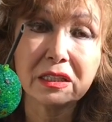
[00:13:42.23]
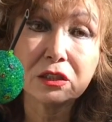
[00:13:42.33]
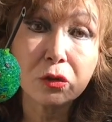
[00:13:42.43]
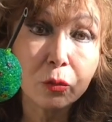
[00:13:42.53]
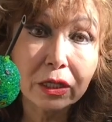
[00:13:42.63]

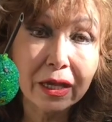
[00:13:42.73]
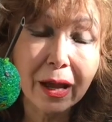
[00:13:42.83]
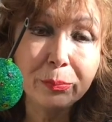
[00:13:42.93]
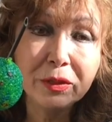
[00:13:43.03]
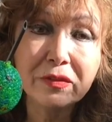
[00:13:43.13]
So what
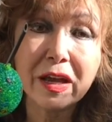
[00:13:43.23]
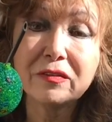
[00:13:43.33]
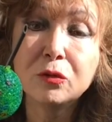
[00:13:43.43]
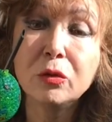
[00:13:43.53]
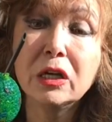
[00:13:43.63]
happened? We have
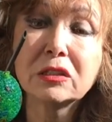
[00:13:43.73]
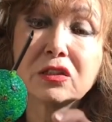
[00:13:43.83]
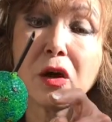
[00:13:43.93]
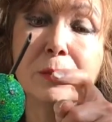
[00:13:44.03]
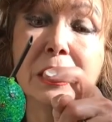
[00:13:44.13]
cooler
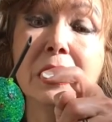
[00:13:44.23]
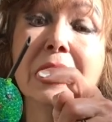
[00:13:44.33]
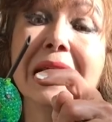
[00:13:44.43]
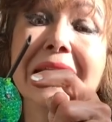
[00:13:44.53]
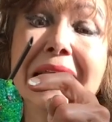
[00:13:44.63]
summer,
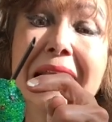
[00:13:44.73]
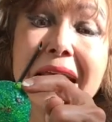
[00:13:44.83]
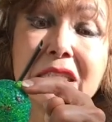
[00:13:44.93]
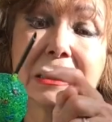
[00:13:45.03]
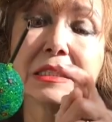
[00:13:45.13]

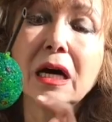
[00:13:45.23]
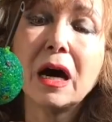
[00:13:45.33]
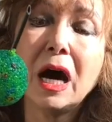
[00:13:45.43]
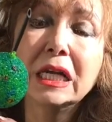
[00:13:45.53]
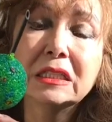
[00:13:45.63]
less
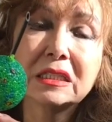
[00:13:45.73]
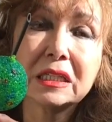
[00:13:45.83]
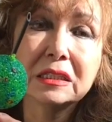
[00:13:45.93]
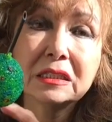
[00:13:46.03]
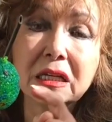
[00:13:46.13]

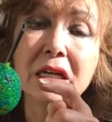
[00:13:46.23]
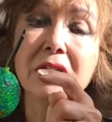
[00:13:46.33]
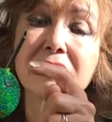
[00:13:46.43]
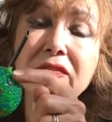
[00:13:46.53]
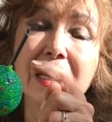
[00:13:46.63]
ices
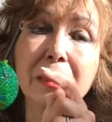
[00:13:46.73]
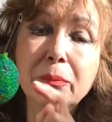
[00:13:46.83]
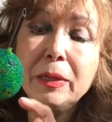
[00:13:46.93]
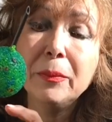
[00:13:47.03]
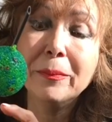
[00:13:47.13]
will
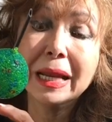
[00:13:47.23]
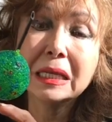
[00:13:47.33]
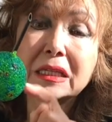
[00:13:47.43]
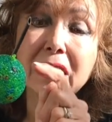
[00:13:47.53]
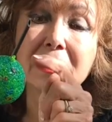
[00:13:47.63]
be melted